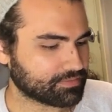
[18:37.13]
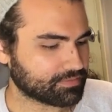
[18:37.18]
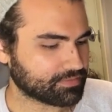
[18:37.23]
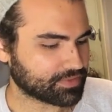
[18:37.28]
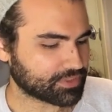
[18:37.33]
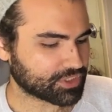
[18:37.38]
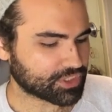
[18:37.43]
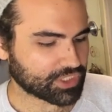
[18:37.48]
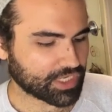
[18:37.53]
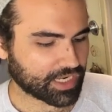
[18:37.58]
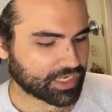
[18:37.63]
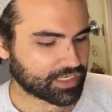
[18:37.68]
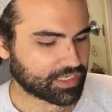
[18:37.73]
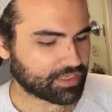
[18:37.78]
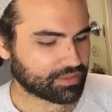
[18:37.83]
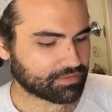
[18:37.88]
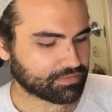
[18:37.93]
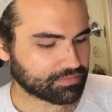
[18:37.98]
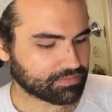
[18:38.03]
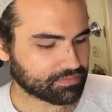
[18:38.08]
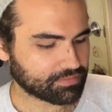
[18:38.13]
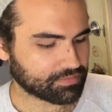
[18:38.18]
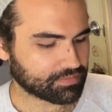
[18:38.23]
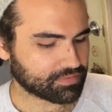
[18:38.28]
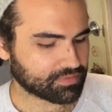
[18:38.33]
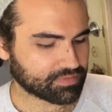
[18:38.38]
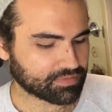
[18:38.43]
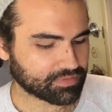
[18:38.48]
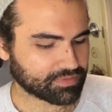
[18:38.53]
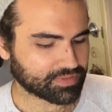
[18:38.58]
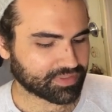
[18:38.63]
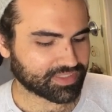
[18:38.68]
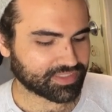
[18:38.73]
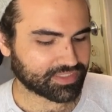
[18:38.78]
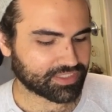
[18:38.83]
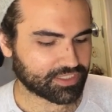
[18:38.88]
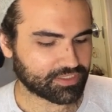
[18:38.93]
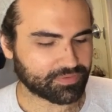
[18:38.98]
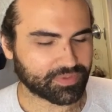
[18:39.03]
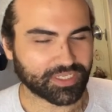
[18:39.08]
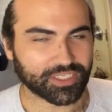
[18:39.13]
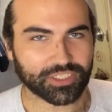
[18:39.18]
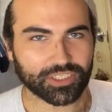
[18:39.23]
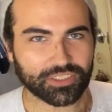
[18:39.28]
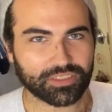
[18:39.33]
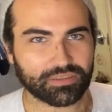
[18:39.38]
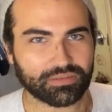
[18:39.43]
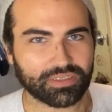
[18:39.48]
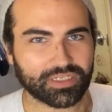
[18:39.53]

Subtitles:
The Shining continuation.